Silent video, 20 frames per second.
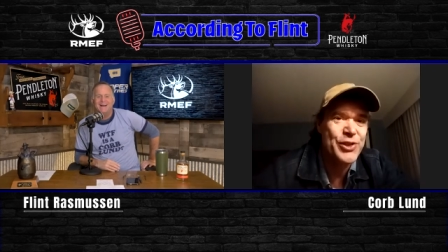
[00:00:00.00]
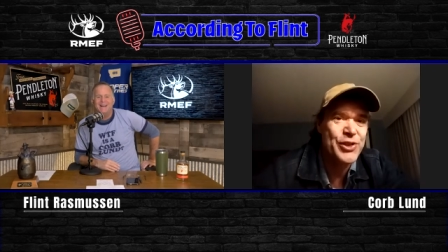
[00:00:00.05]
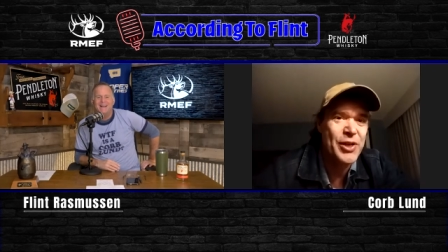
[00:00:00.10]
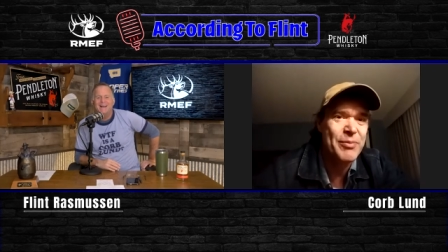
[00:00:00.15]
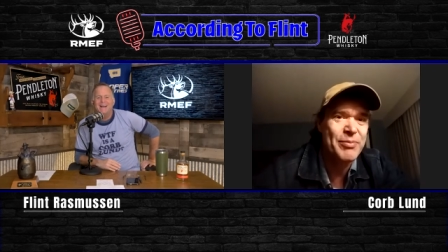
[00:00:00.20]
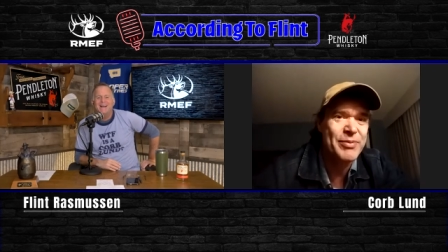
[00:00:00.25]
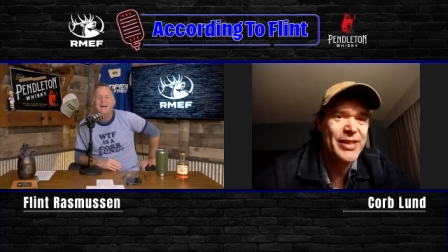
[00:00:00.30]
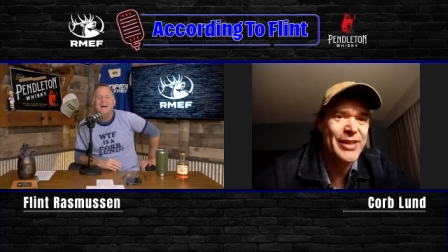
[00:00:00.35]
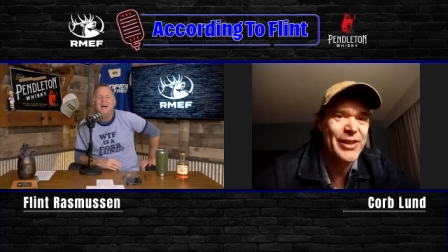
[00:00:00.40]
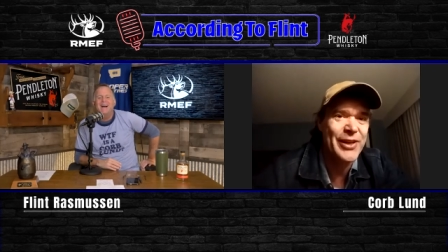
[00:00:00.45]
You
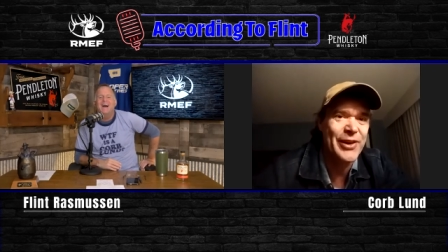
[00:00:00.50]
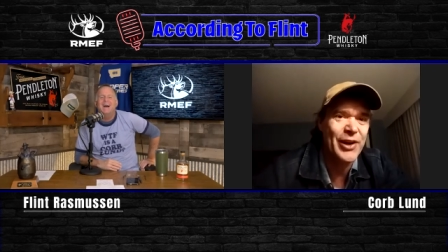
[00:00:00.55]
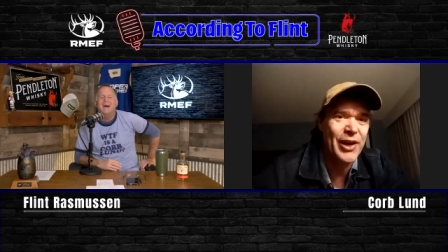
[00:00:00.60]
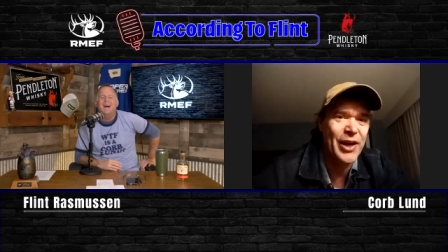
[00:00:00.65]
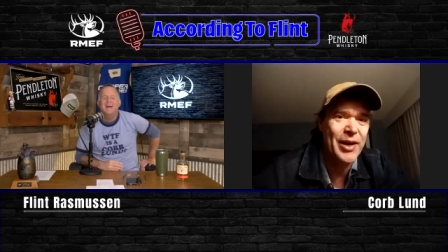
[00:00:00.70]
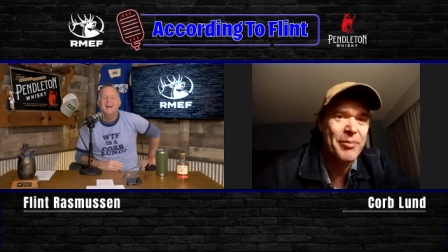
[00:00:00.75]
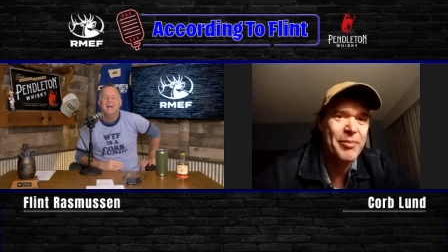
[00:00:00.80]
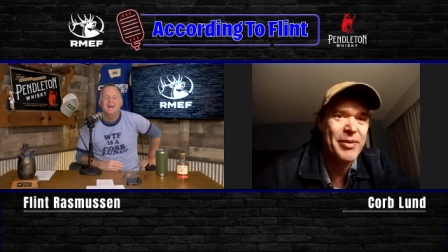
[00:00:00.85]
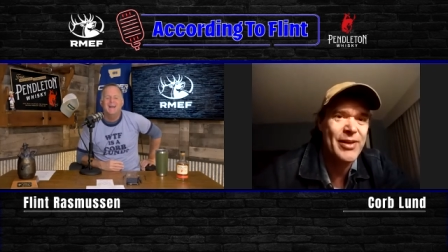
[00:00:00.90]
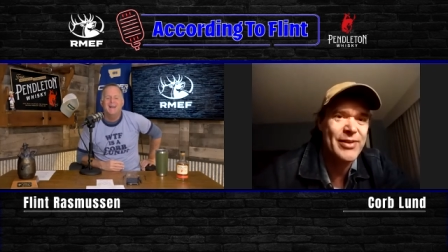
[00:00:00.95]
jumped in on a
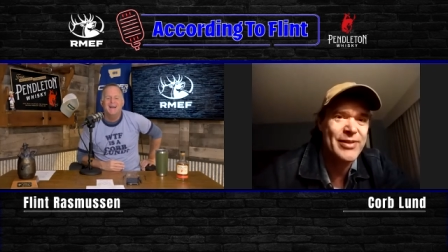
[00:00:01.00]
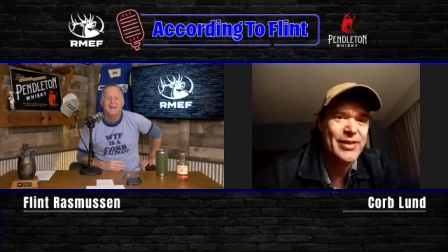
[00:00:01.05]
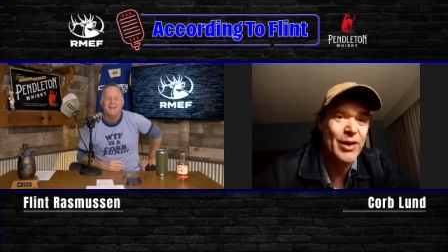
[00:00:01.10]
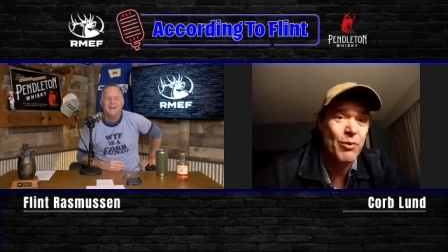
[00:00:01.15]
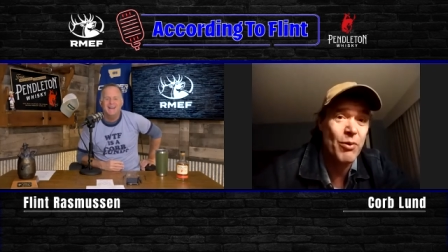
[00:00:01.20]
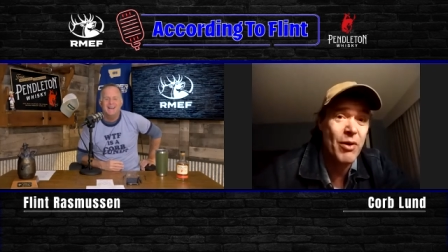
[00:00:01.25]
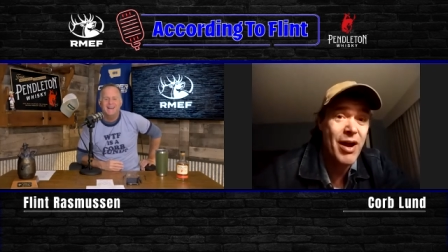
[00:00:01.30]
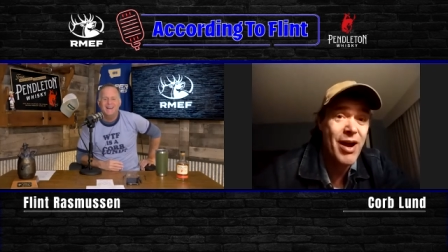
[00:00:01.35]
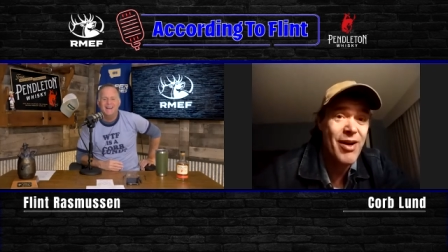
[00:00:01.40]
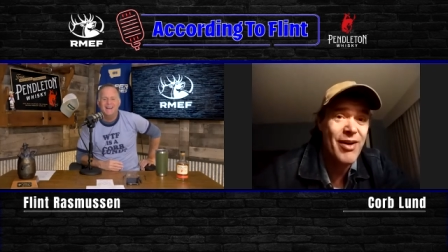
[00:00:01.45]
harmony. I was
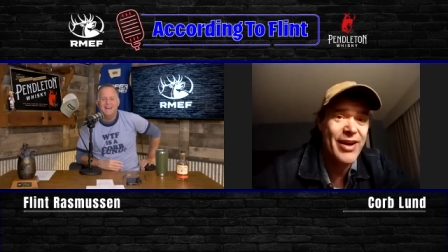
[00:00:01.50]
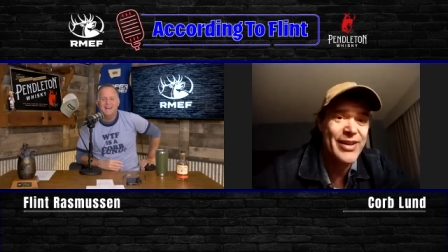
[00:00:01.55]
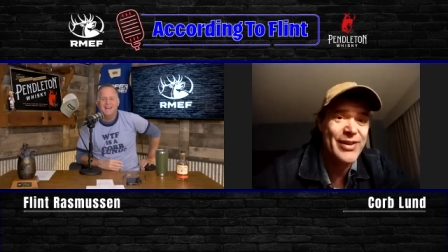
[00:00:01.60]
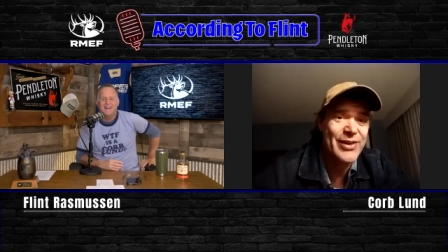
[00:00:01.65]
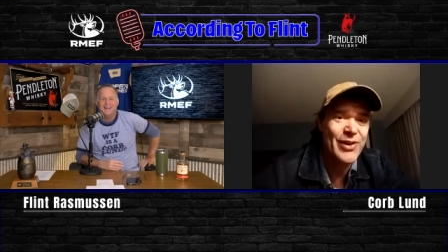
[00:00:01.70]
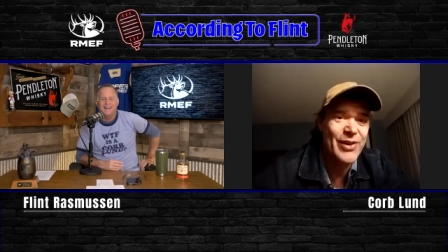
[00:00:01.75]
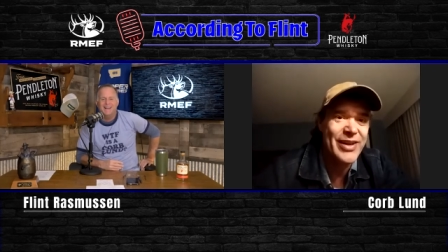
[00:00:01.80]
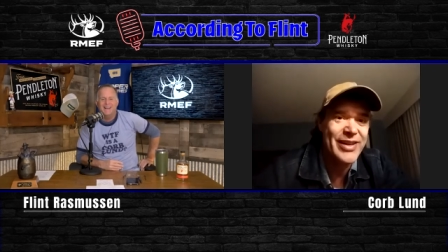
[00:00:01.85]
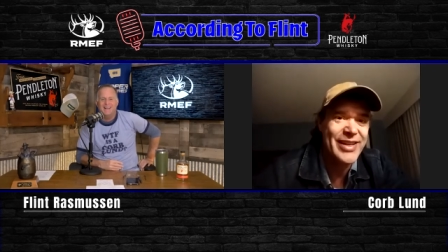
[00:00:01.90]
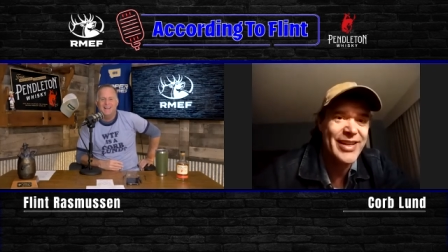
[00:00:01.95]
like, wow, I
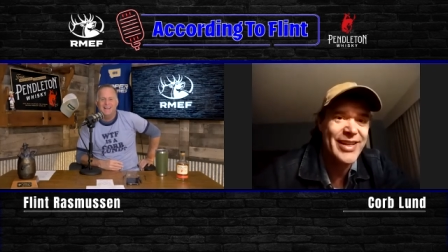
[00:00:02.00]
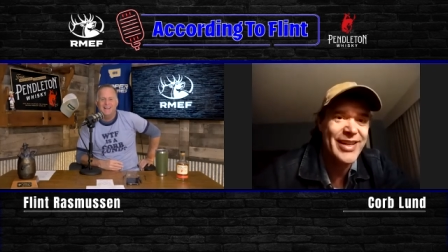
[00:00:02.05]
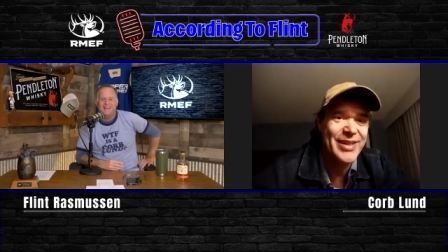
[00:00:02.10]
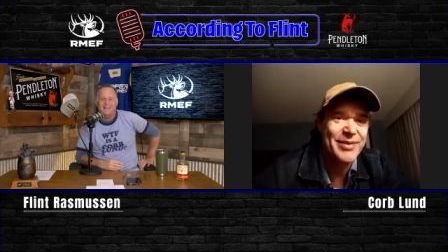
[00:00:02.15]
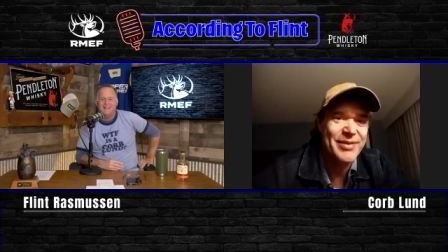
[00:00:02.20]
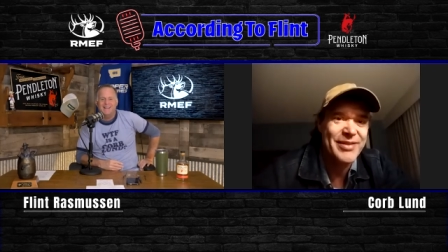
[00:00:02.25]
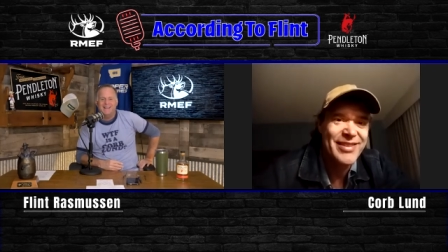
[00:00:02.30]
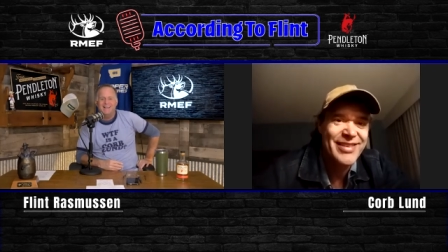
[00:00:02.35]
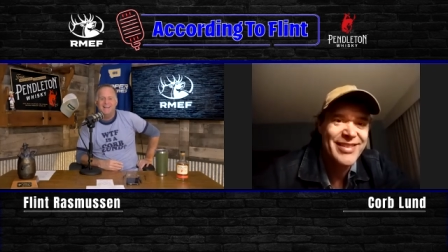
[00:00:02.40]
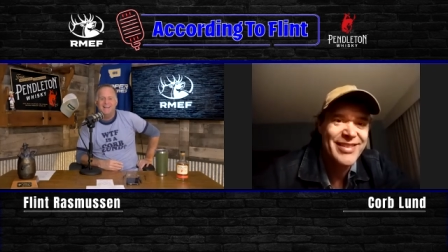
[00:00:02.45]
had no
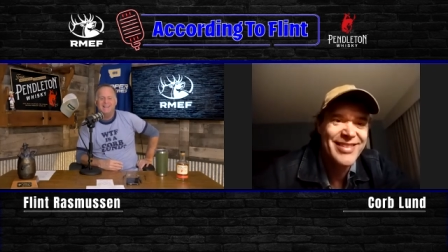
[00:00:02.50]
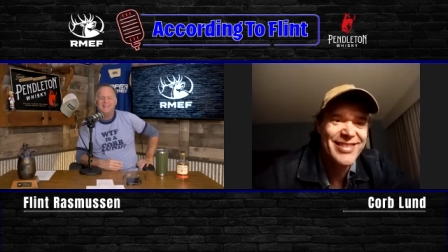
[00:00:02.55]
idea.